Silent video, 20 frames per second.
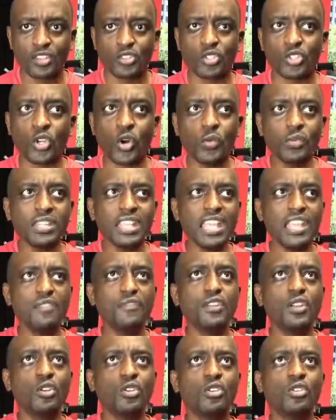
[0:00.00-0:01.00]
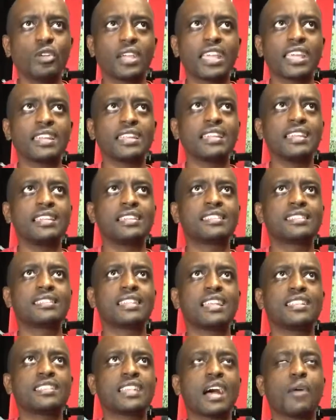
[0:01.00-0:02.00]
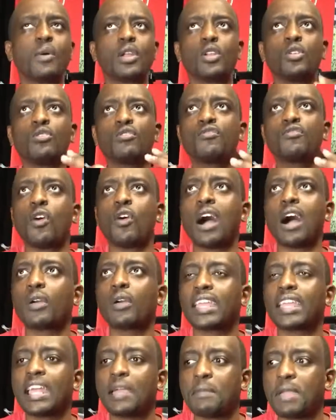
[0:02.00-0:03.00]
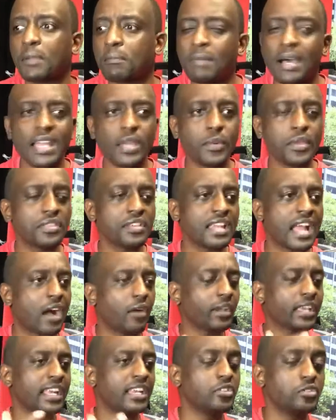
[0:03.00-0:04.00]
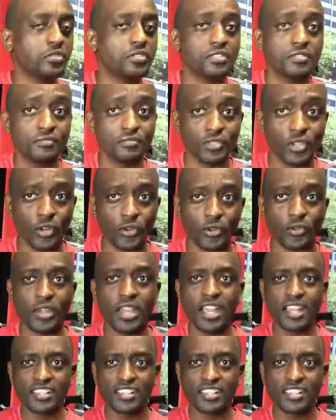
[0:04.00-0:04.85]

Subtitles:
don't even look at it in a sense, I want to look for how can I make money with it? How can I do this? No.